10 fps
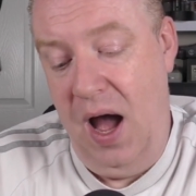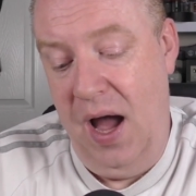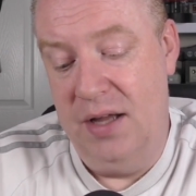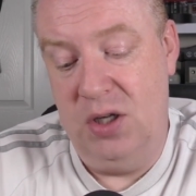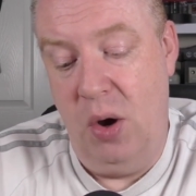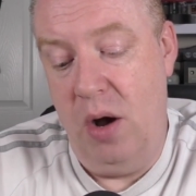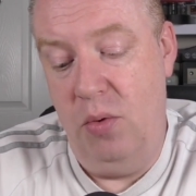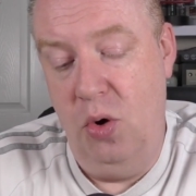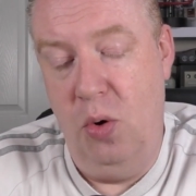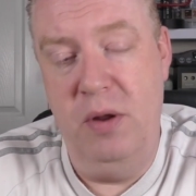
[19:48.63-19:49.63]
So I
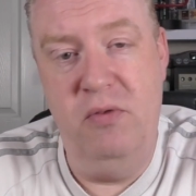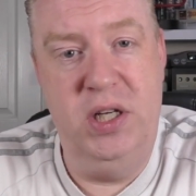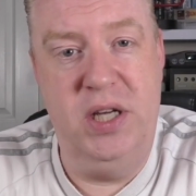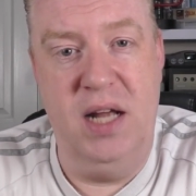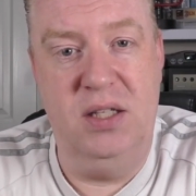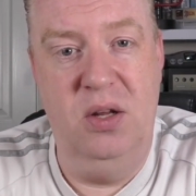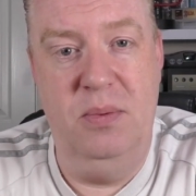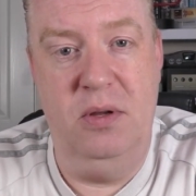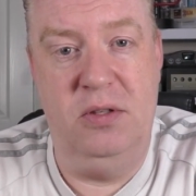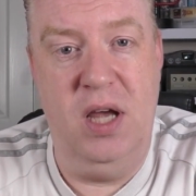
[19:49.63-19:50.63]
will normally reach out to them
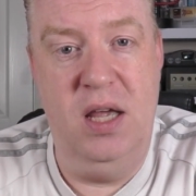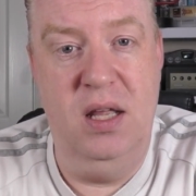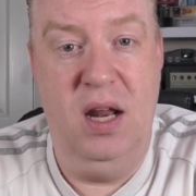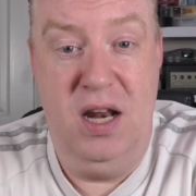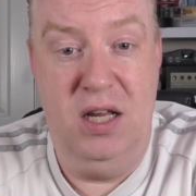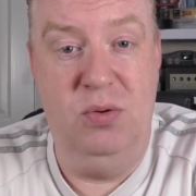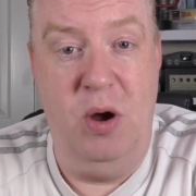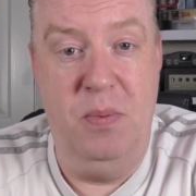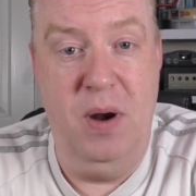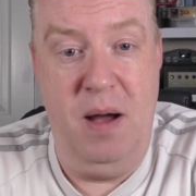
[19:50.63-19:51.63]
and I'll say that they need to
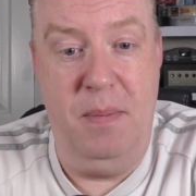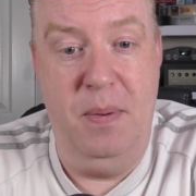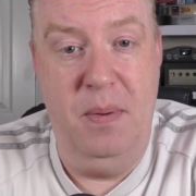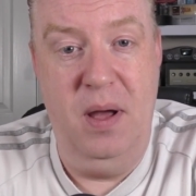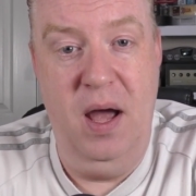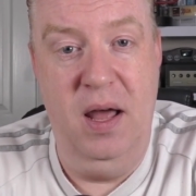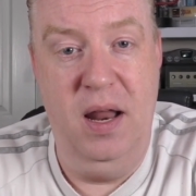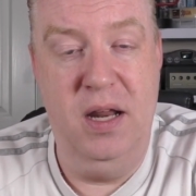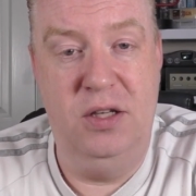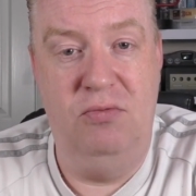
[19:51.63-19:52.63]
open up,
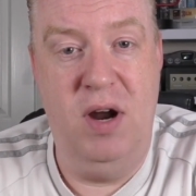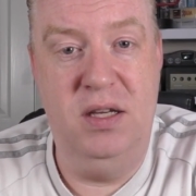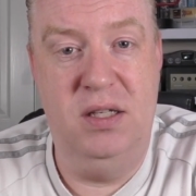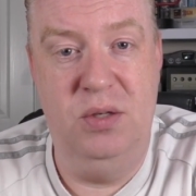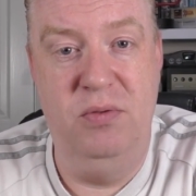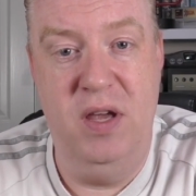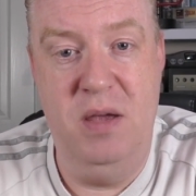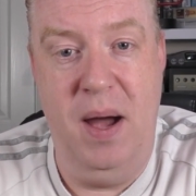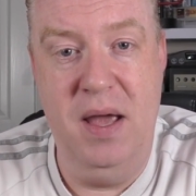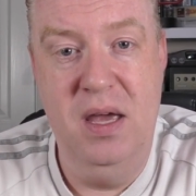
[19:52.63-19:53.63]
they need to raise this with
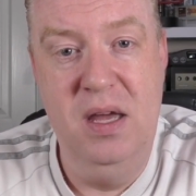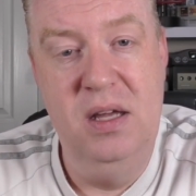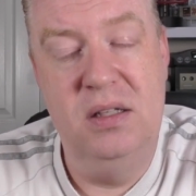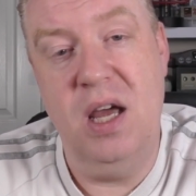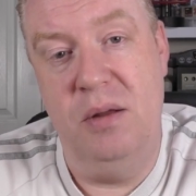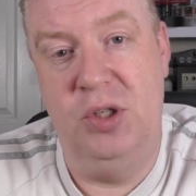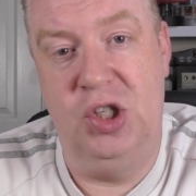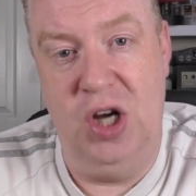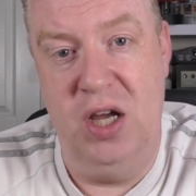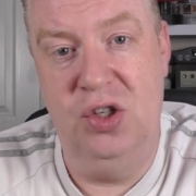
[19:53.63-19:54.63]
eBay to get them to
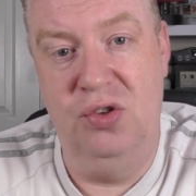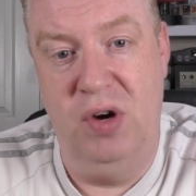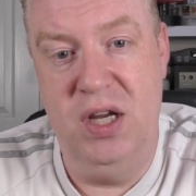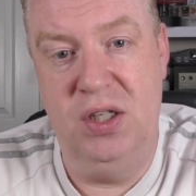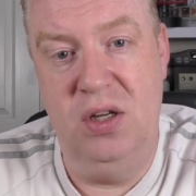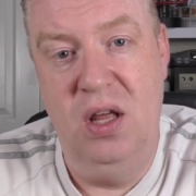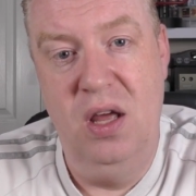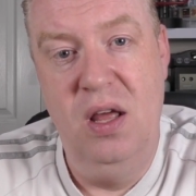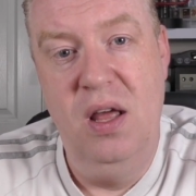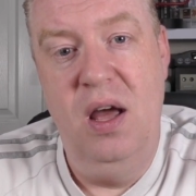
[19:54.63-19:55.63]
change the reason,
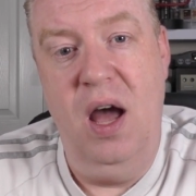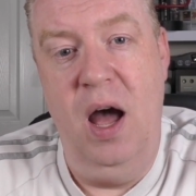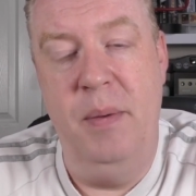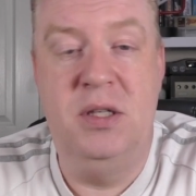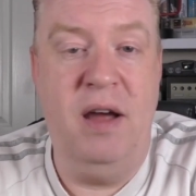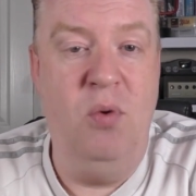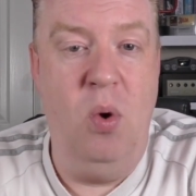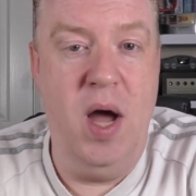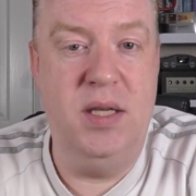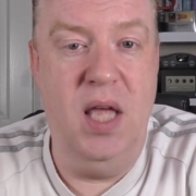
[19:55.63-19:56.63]
because
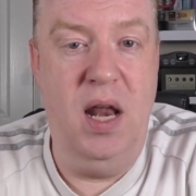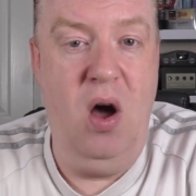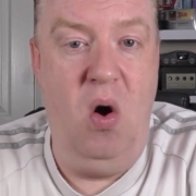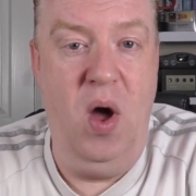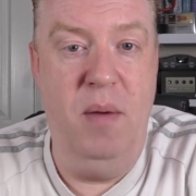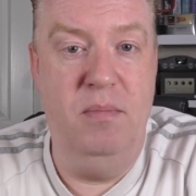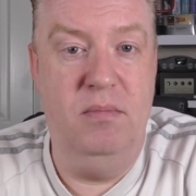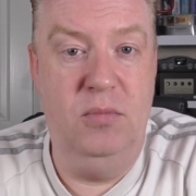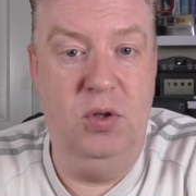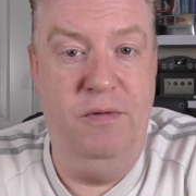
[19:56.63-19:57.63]
otherwise then I'm
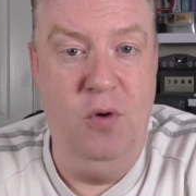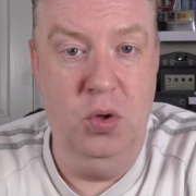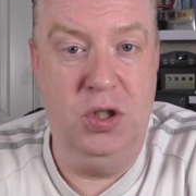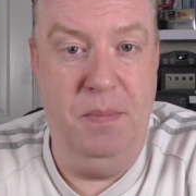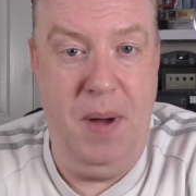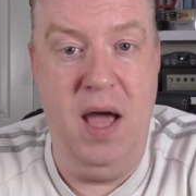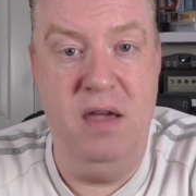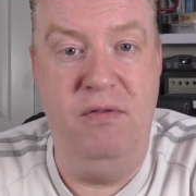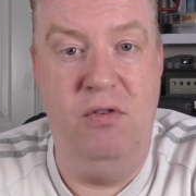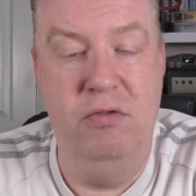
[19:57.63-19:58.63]
forced to
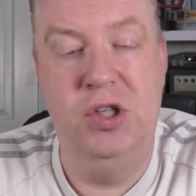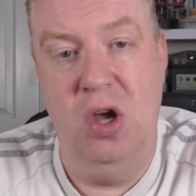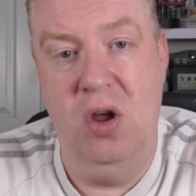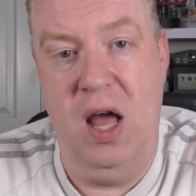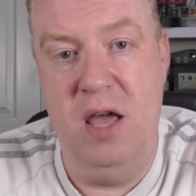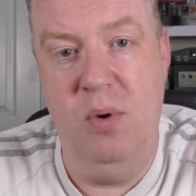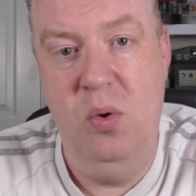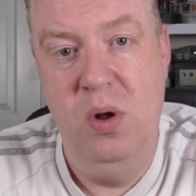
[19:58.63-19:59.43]
pay for a return label,